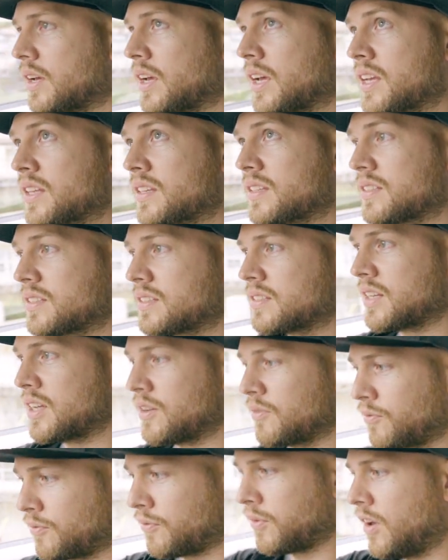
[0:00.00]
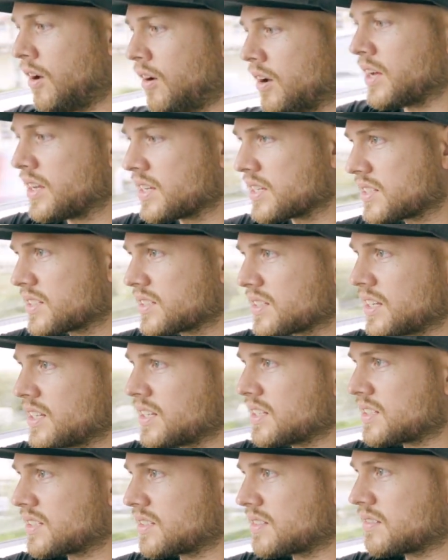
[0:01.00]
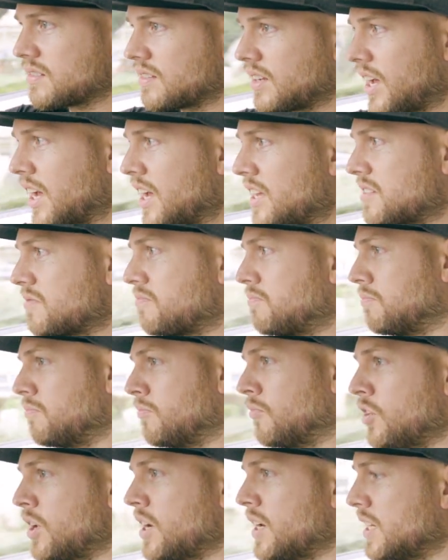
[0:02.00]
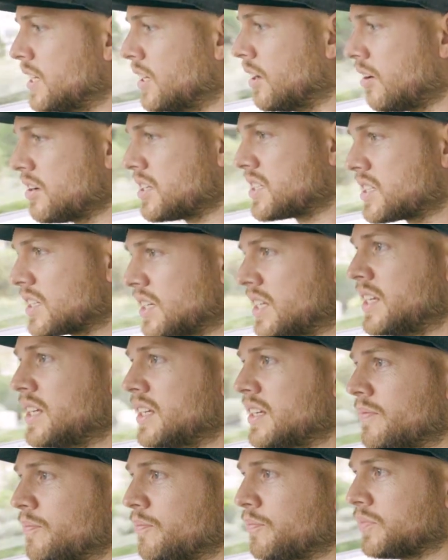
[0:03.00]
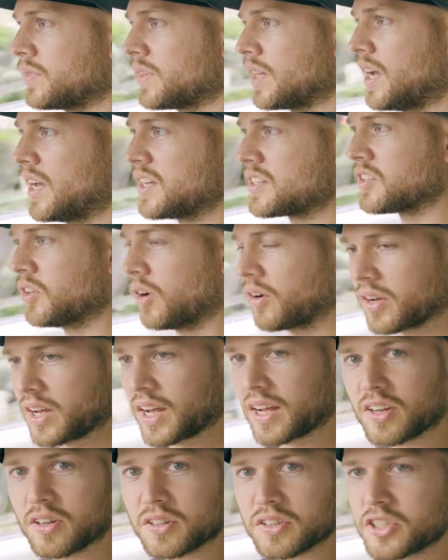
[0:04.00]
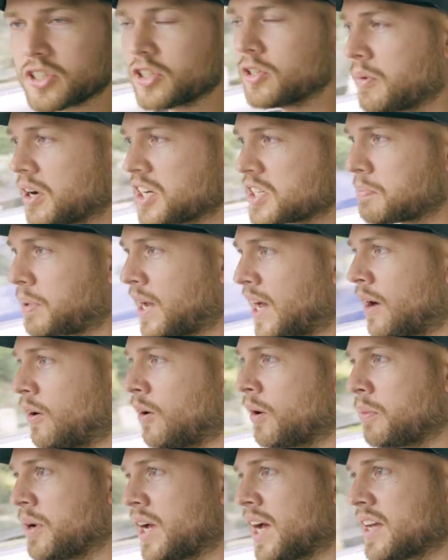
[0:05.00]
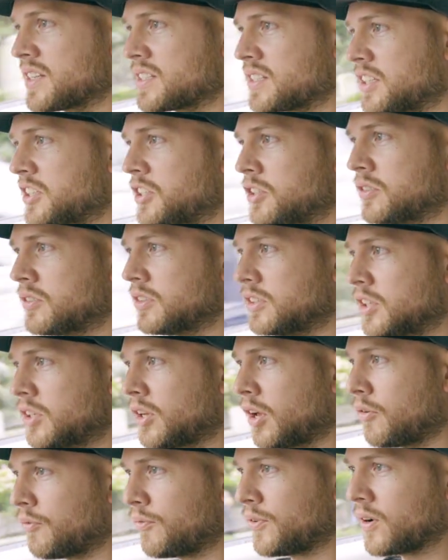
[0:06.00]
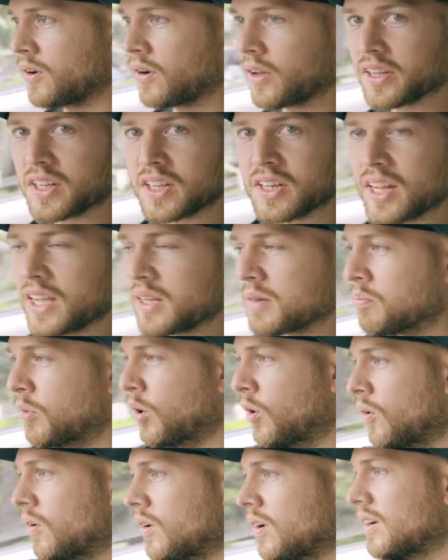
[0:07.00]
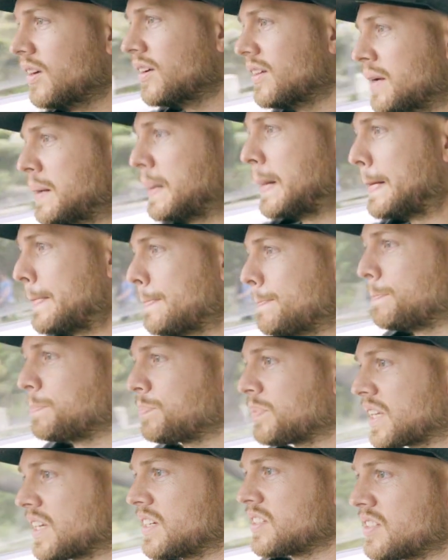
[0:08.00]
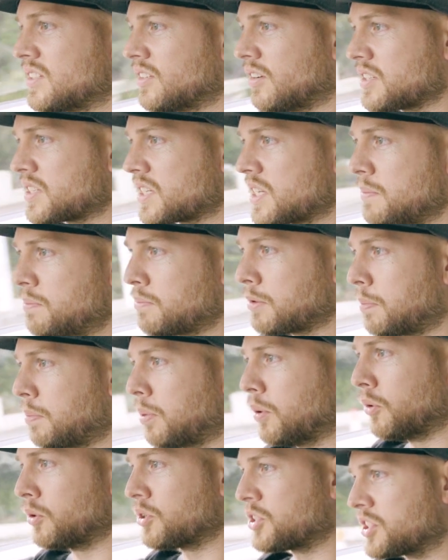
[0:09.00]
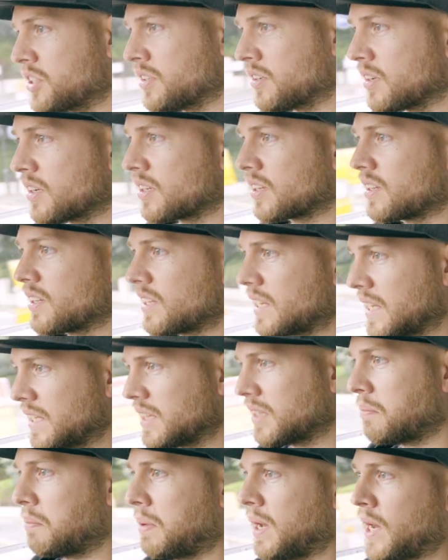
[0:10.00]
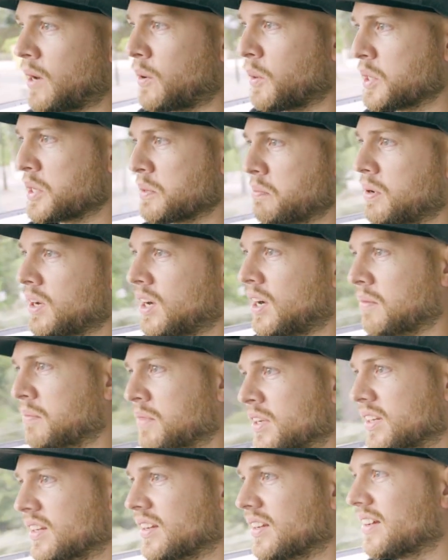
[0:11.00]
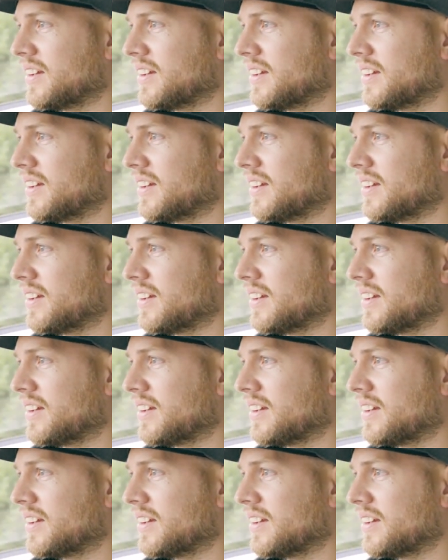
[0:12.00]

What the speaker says: it flies. It's really nicely. It hasn't got too much power, but it has. You don't feel like you need more. It's nicely proportioned in the power department.